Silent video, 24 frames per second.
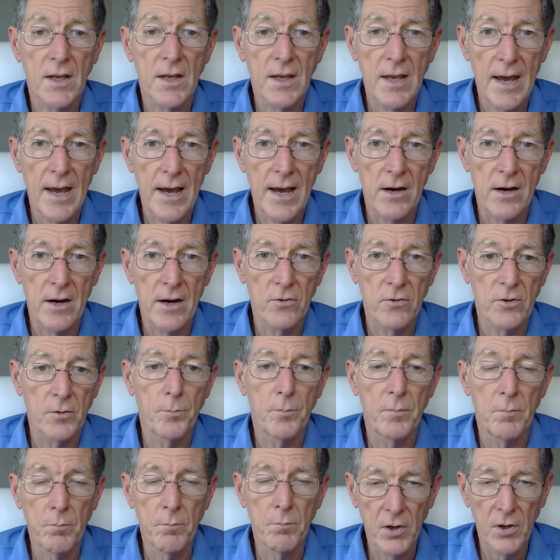account,
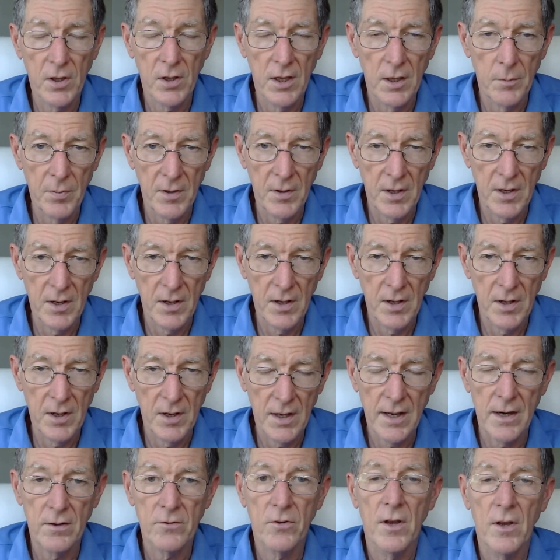bookkeeping
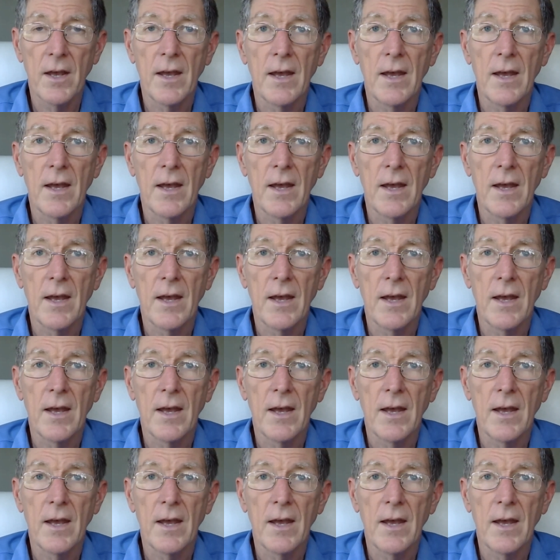account.